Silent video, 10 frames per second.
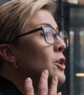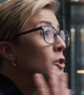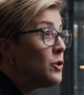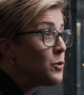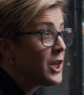
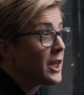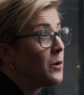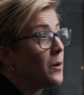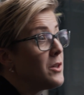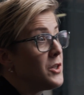New
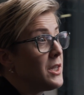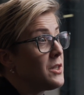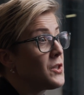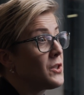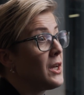
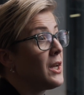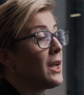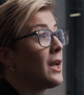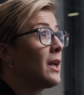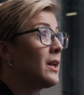technologies
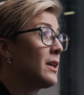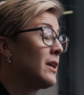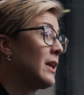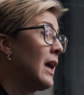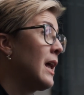
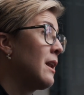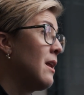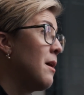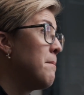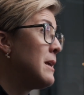can
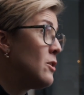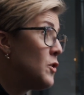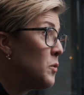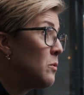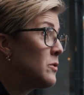be
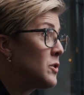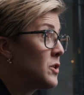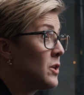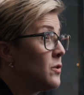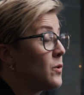
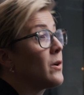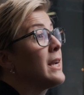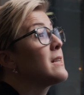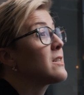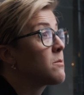used to
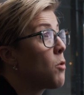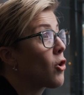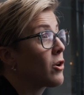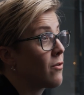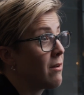create a
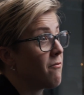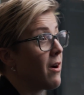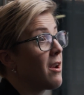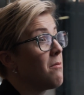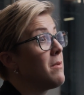smarter
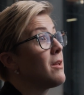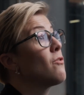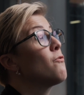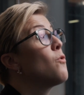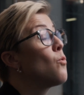environment
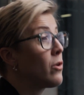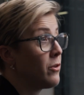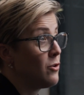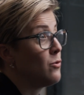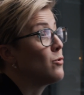for
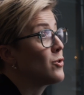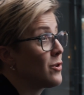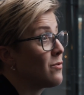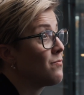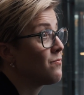the user,